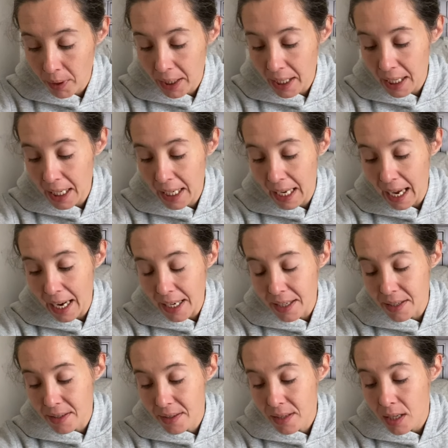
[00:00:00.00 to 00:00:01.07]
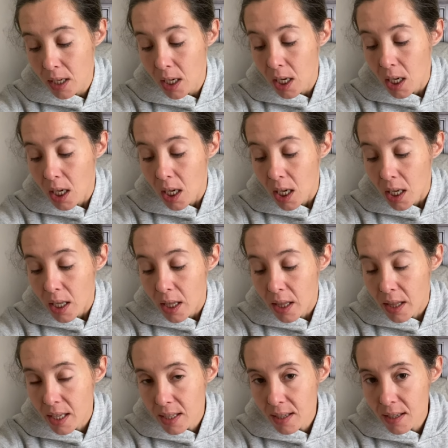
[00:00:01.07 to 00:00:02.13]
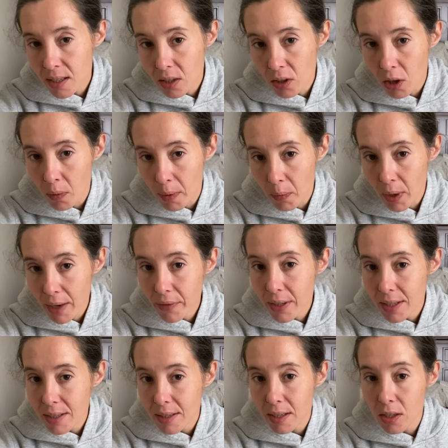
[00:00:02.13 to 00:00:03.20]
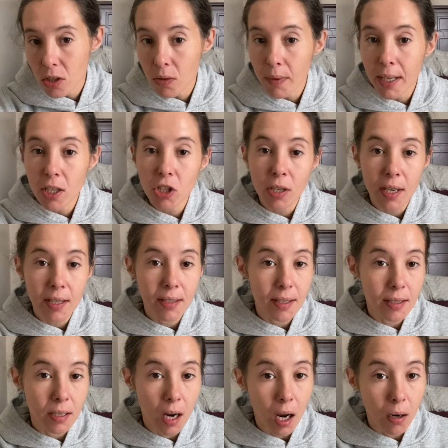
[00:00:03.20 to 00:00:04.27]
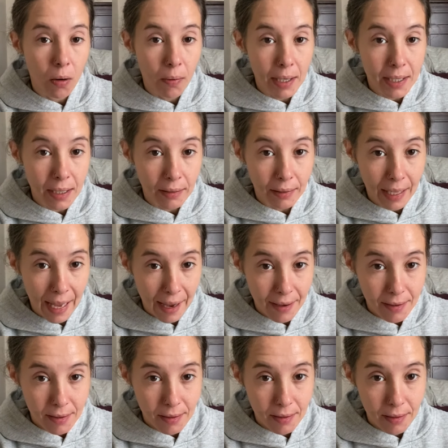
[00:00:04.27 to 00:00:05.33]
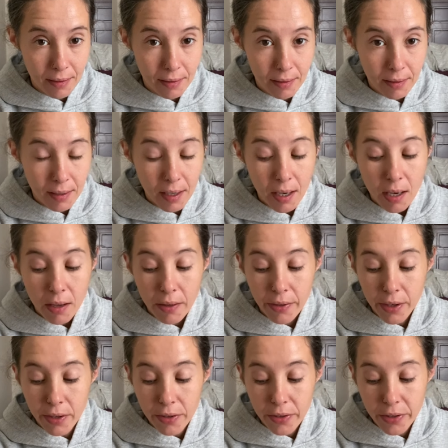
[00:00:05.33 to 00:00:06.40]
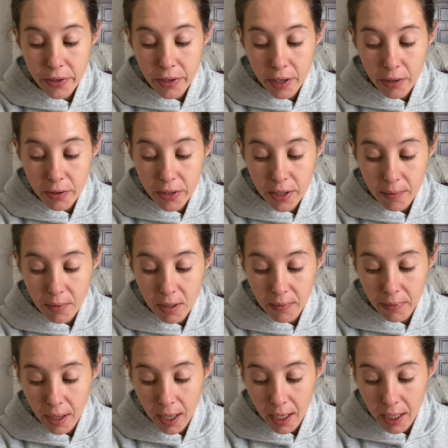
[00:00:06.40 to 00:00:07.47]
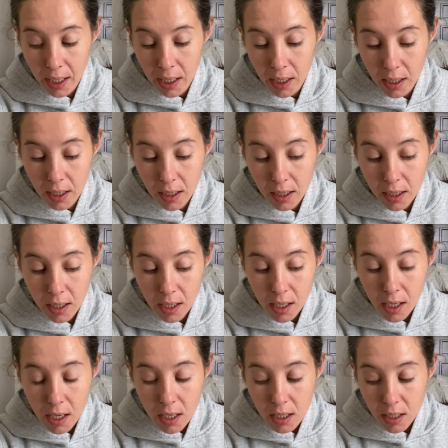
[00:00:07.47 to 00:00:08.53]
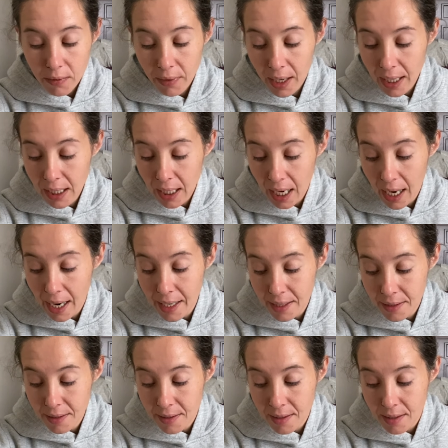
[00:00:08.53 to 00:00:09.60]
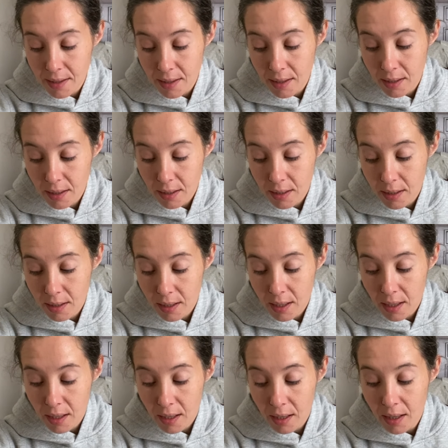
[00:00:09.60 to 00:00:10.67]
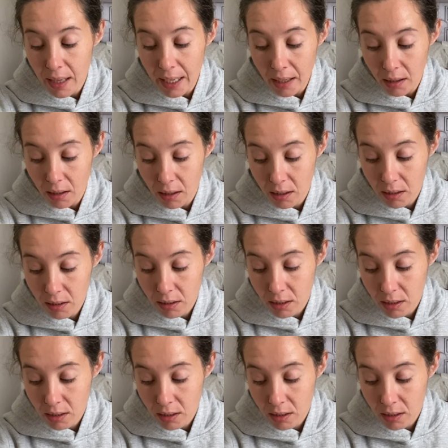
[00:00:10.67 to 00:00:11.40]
getting at is this isn't going, whatever the situation is, it's not going to last. There's, there's some divine, divine guidance there.